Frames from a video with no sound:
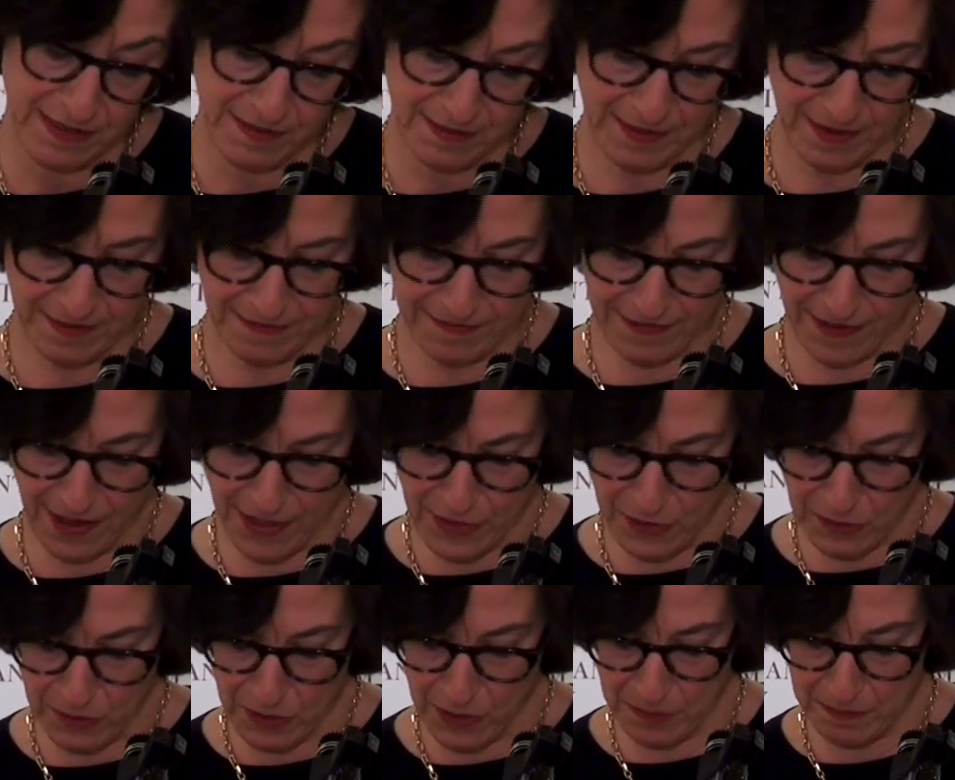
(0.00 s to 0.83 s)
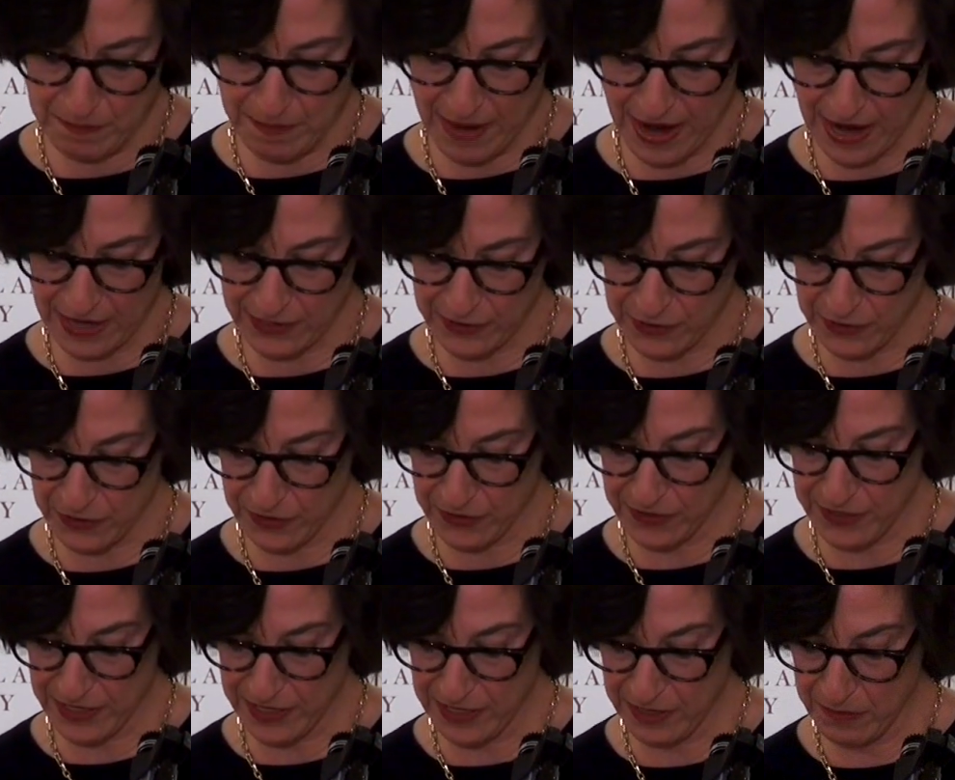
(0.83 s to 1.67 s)
My father wrote back to
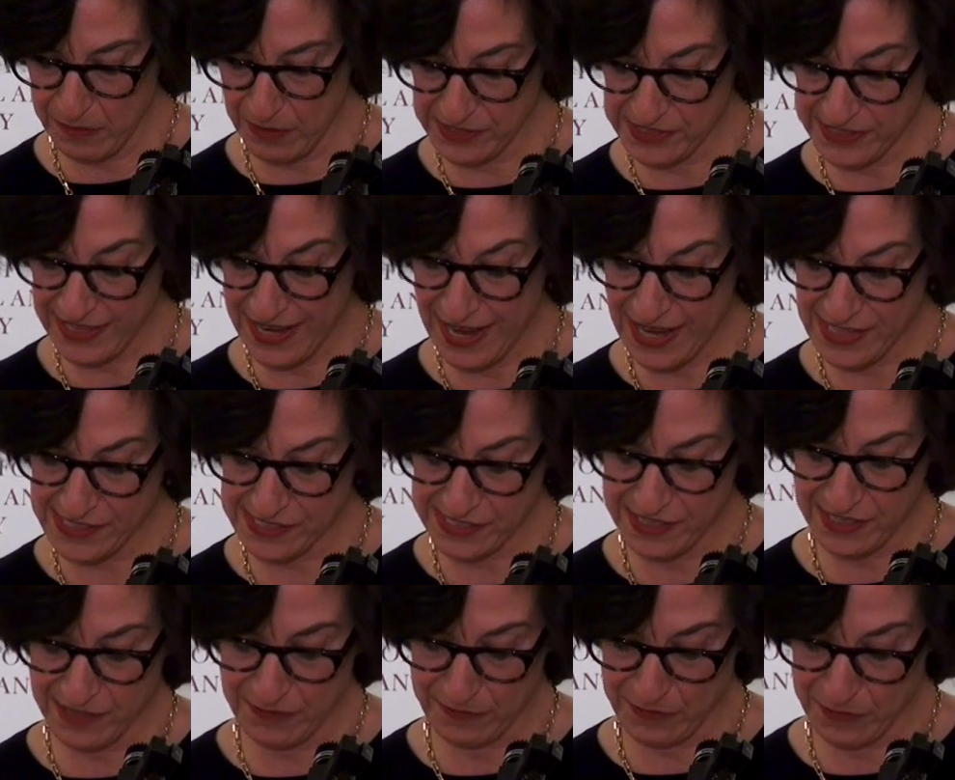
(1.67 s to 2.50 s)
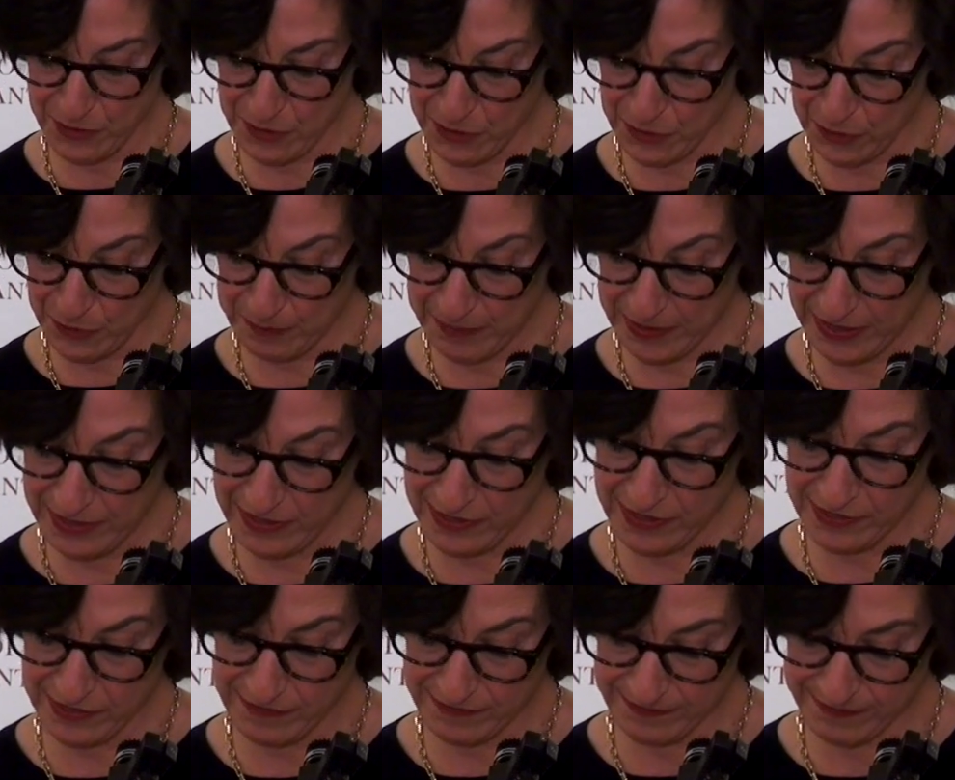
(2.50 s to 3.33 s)
her that he wasn't asking for her
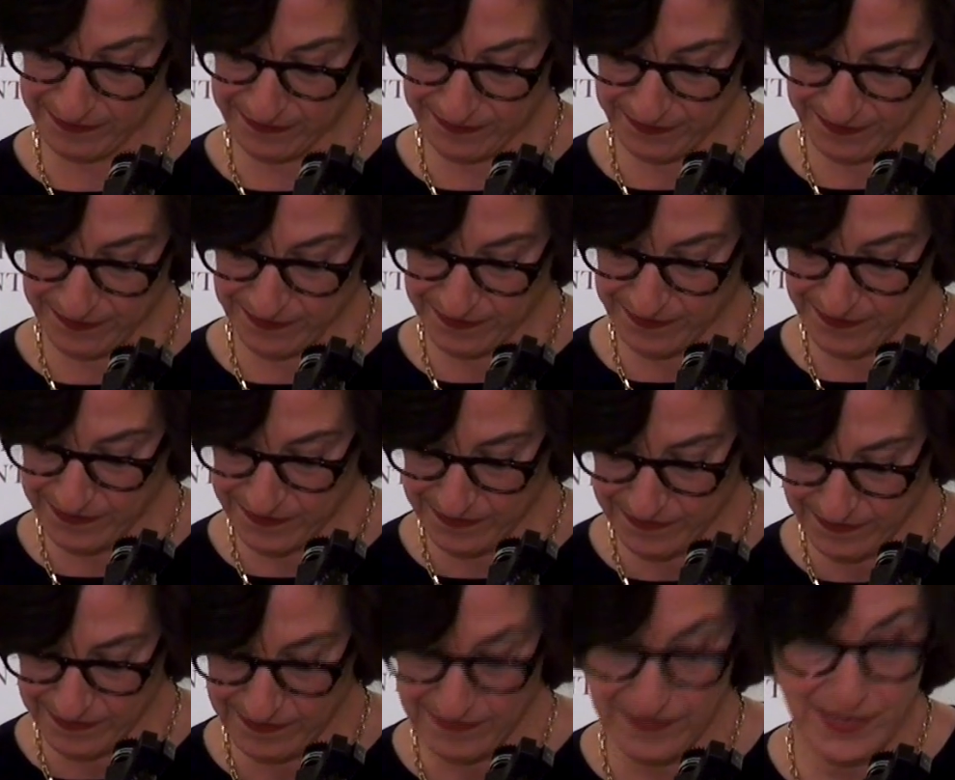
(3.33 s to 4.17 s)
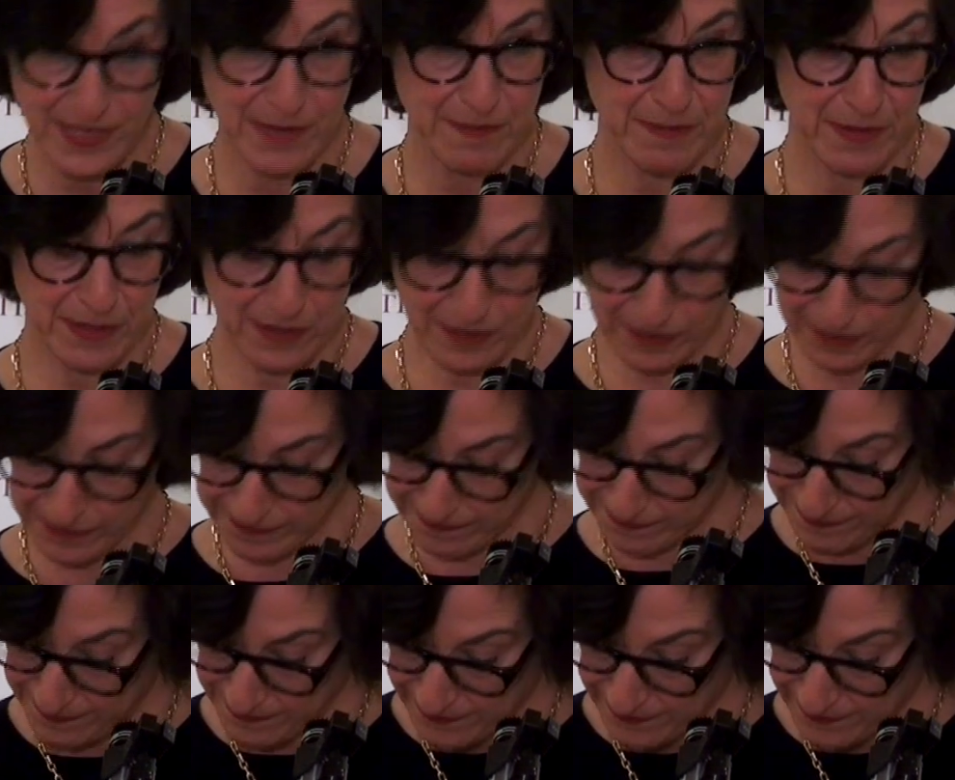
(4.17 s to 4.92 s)
opinion. Typical.